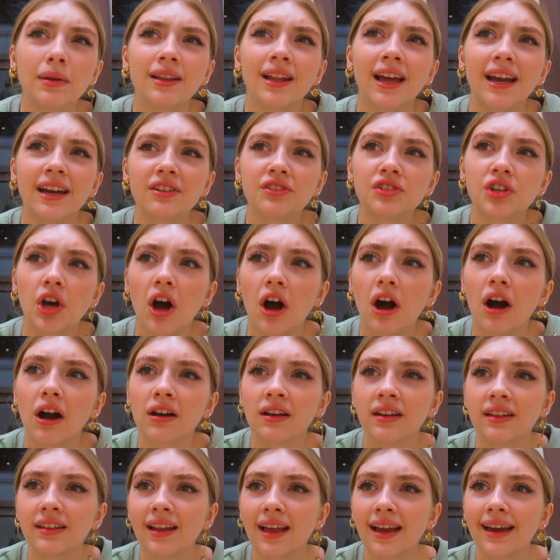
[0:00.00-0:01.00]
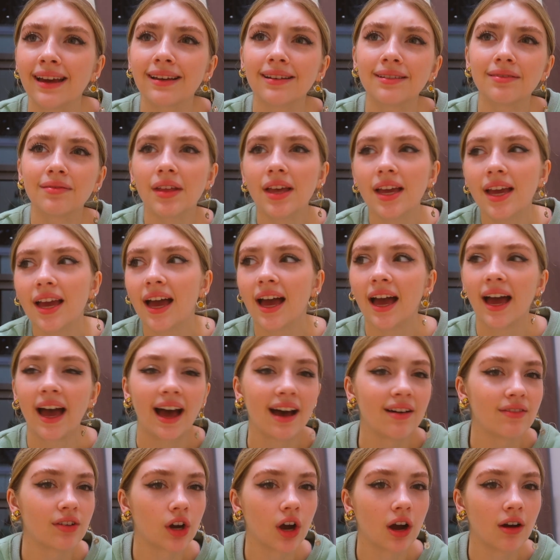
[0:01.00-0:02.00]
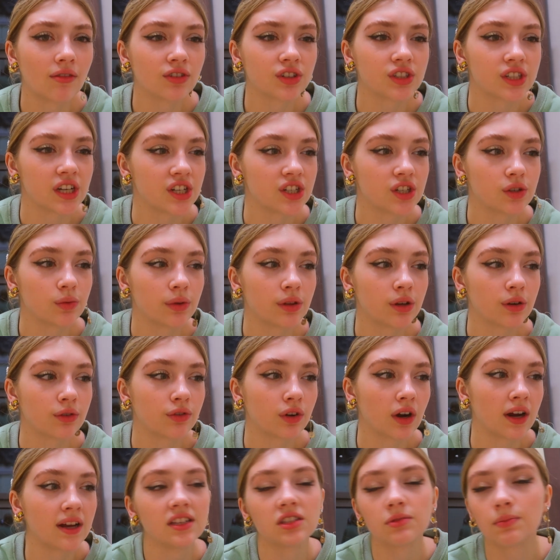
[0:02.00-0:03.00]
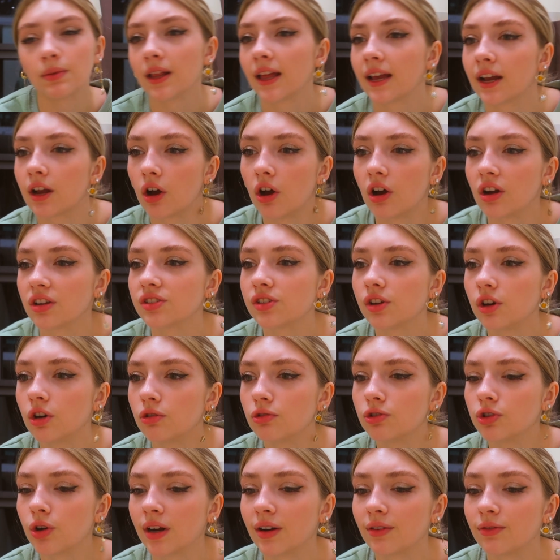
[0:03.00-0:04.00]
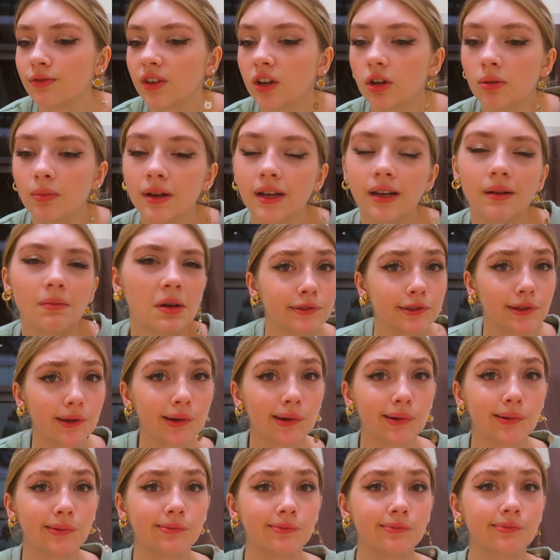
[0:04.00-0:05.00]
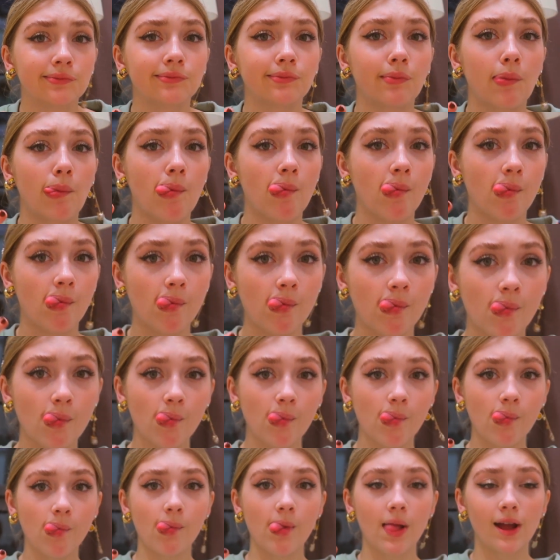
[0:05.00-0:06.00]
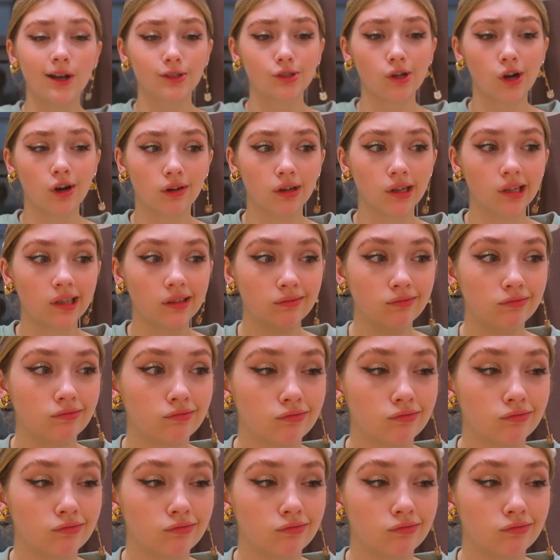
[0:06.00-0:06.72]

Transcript: and like talk and like have a conversation with your friends, but like also try to film it. So sorry,